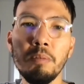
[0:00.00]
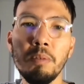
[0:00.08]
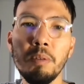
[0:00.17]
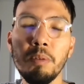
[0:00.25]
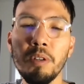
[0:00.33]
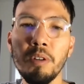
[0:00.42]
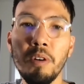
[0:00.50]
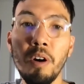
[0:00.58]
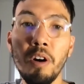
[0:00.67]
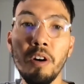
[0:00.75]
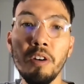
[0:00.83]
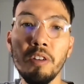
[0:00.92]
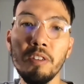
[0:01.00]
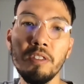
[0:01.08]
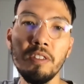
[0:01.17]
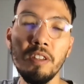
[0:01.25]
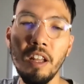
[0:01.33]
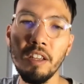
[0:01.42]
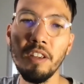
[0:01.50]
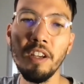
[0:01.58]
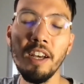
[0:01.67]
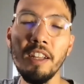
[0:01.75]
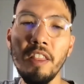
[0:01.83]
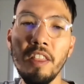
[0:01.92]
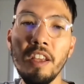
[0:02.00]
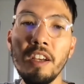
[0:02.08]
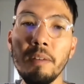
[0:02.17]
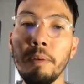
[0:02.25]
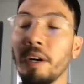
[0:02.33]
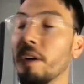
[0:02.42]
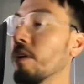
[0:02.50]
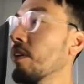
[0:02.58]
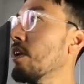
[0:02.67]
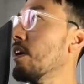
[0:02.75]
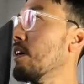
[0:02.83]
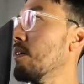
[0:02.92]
people go, oh, like you can't think about